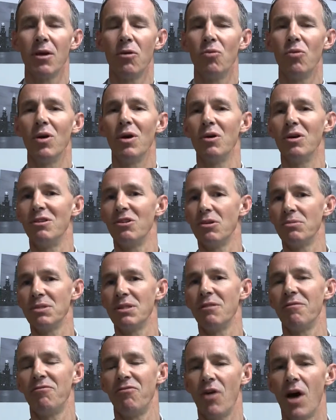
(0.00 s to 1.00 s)
Where in terms
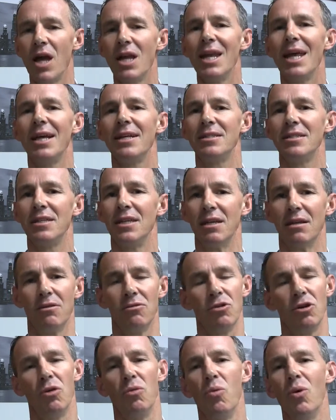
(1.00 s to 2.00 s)
of the
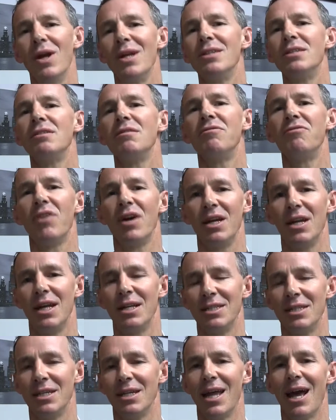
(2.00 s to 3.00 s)
financing, what is the
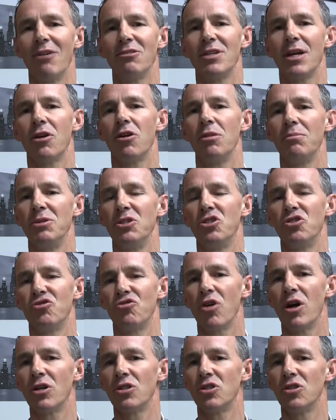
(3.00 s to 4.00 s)
financing and how's that going to be
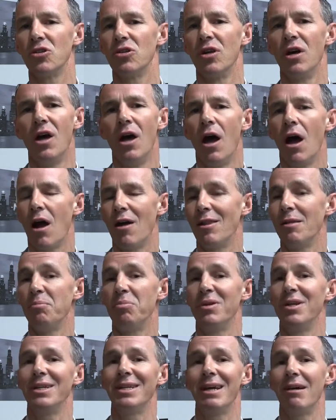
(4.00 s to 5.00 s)
structured? Are they
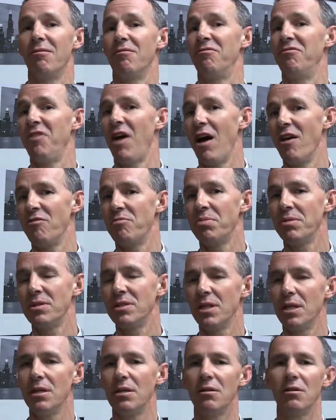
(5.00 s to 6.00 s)
putting down
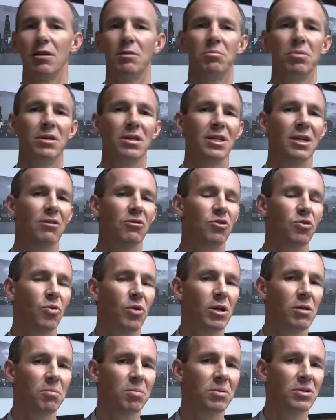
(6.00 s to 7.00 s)
5%? Are they putting down
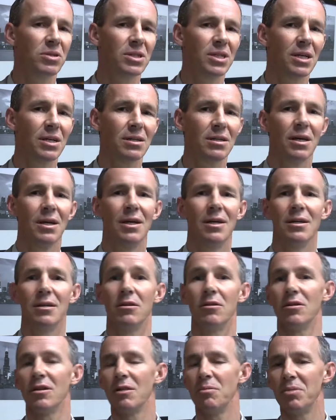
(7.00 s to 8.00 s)
20%?
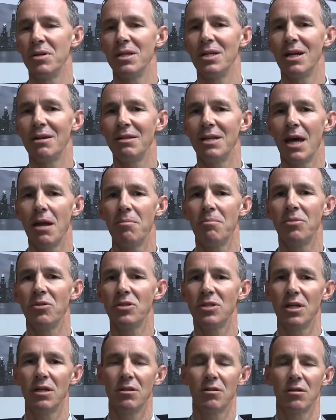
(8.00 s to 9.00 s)
Are they putting down
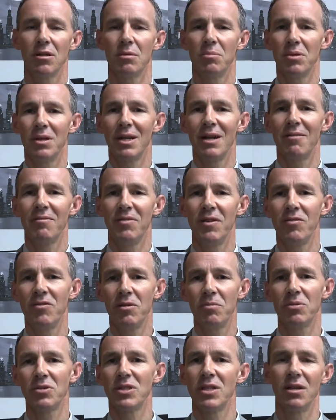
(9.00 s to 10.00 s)
10%? Or are they putting down
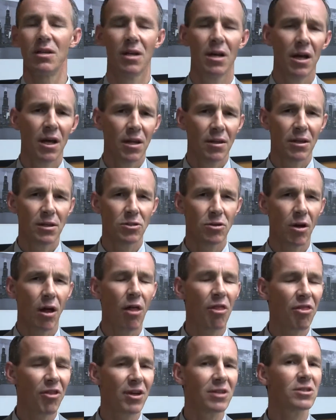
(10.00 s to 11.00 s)
50%? These are
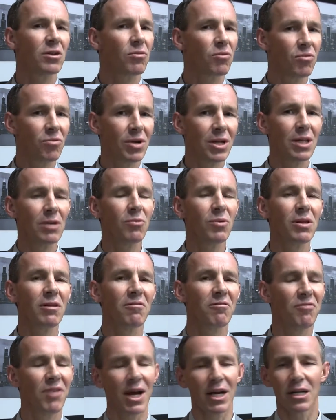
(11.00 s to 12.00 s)
all things that really will
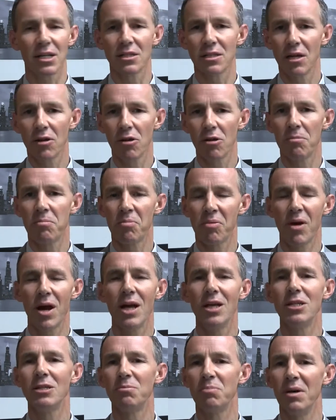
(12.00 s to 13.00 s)
affect. It's not only
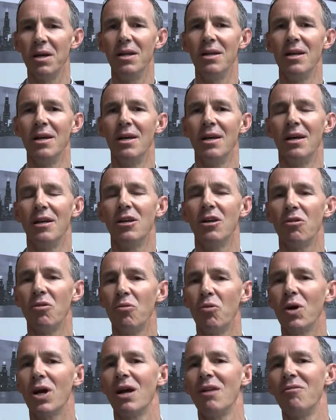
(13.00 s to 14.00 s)
price, but
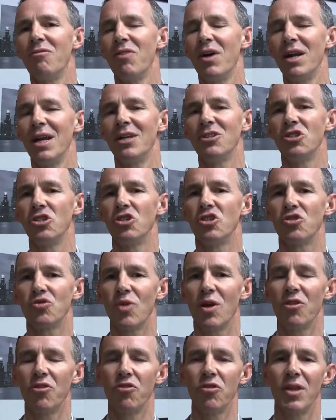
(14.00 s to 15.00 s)
what kind of financing
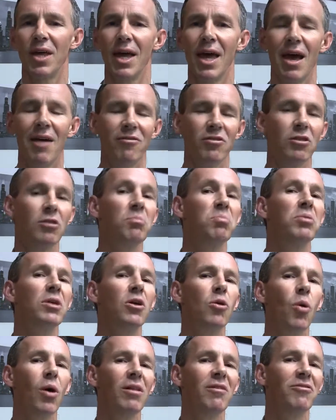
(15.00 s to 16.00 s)
strength do they have? The
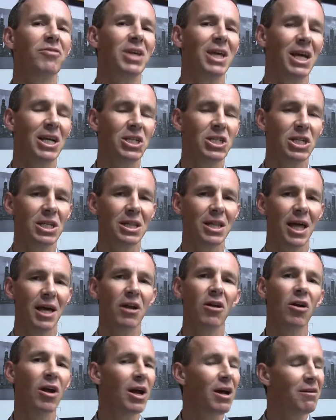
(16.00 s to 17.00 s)
pre-qualification
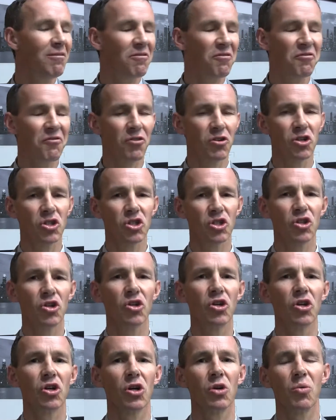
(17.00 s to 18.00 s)
letter, for sure
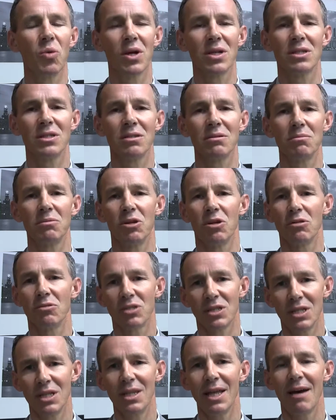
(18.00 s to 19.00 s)
you're going to want to
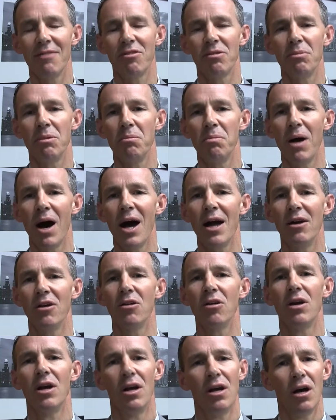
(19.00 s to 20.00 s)
see that from a
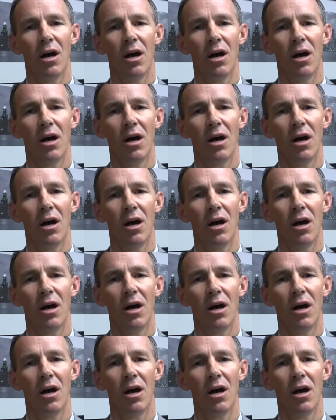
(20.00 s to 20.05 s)
buyer.